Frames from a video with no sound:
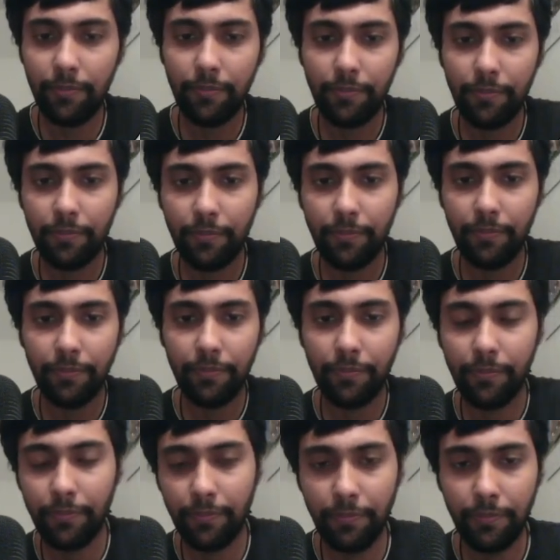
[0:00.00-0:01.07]

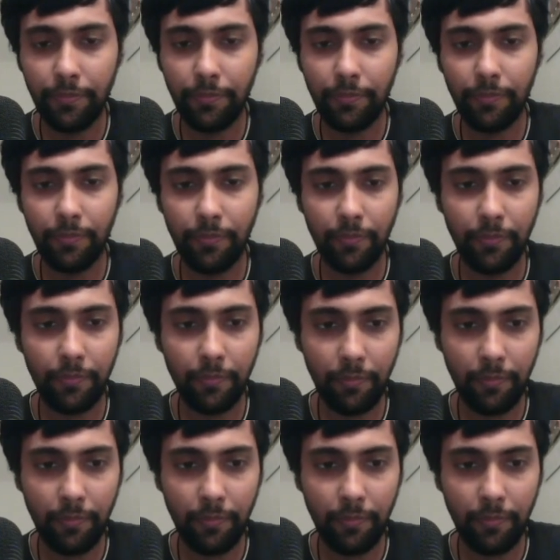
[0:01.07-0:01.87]
Nothing is said.